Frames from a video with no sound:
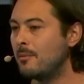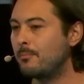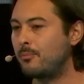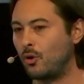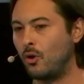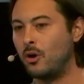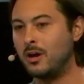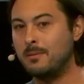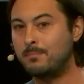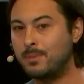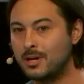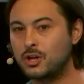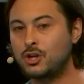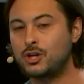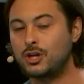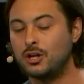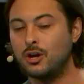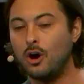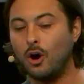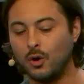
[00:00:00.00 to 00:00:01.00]

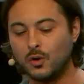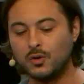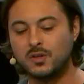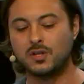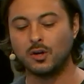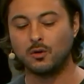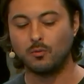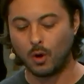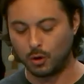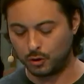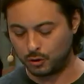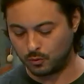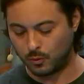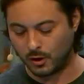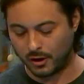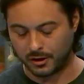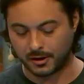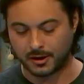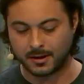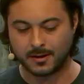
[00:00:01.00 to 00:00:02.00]
prohibition also won't
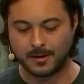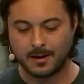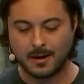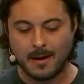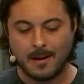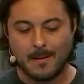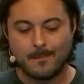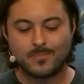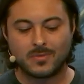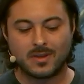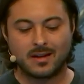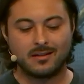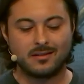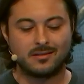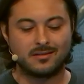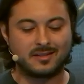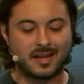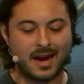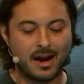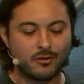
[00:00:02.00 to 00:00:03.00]
work
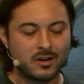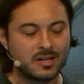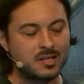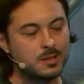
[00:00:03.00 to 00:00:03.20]
dairy